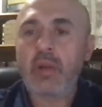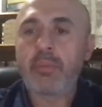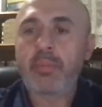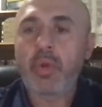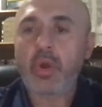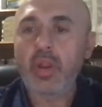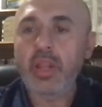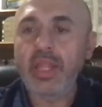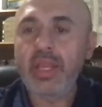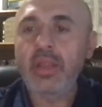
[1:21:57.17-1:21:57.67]
a
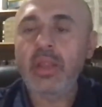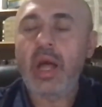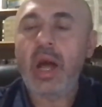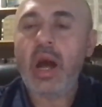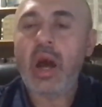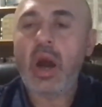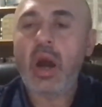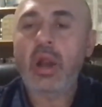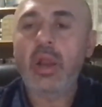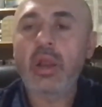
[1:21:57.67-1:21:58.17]
burning
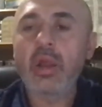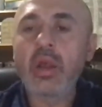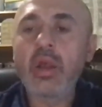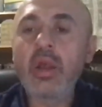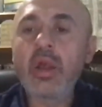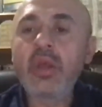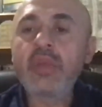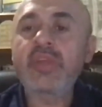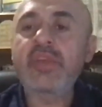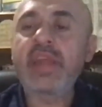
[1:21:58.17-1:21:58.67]
log
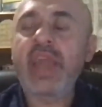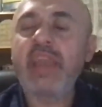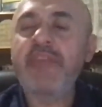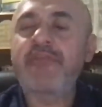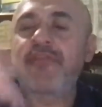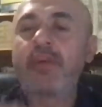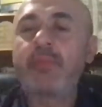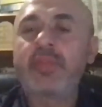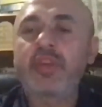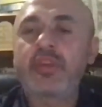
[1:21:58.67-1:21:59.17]

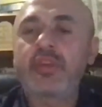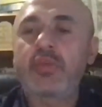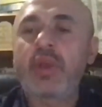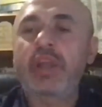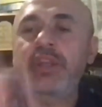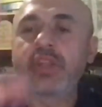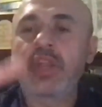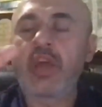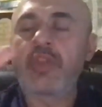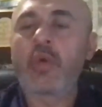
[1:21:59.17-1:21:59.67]
safe from
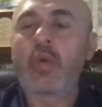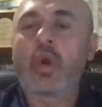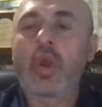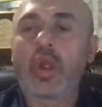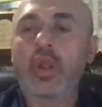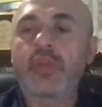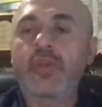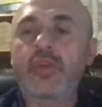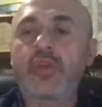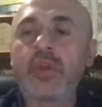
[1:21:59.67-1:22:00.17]
destruction? In other
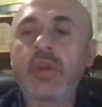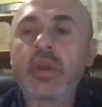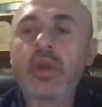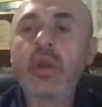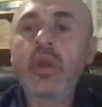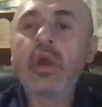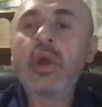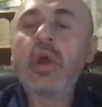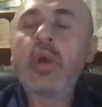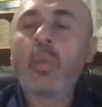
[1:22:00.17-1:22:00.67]
words,
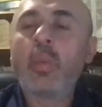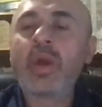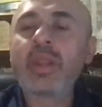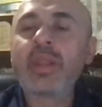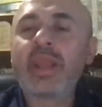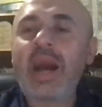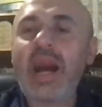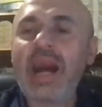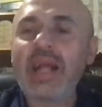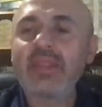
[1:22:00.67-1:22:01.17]

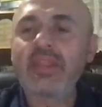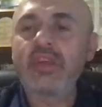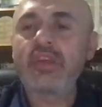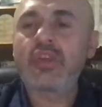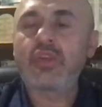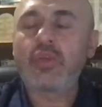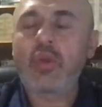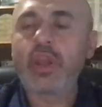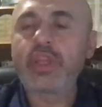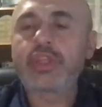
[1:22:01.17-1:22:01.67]
when God
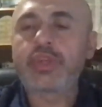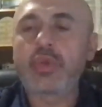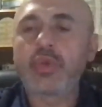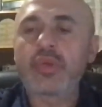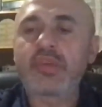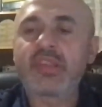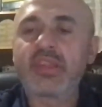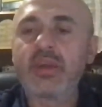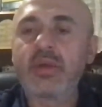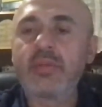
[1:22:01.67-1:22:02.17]
destroyed
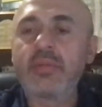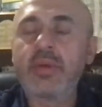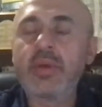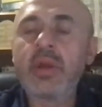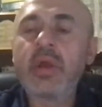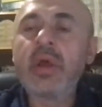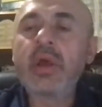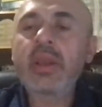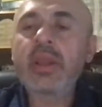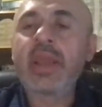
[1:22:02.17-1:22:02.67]
Jerusalem,
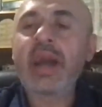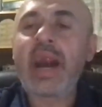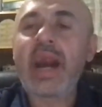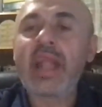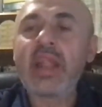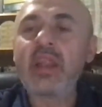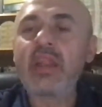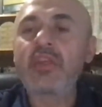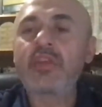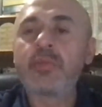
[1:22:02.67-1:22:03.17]

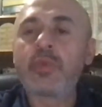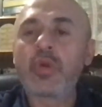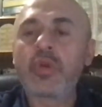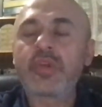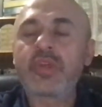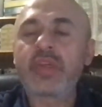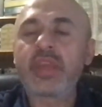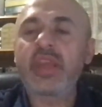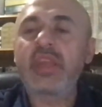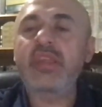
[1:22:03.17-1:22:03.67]
God in his
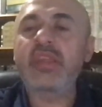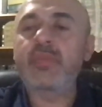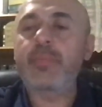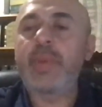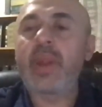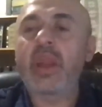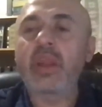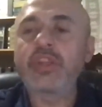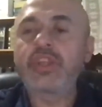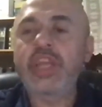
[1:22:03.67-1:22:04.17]
mercy
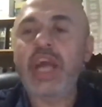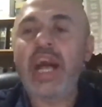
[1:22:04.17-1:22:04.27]
spared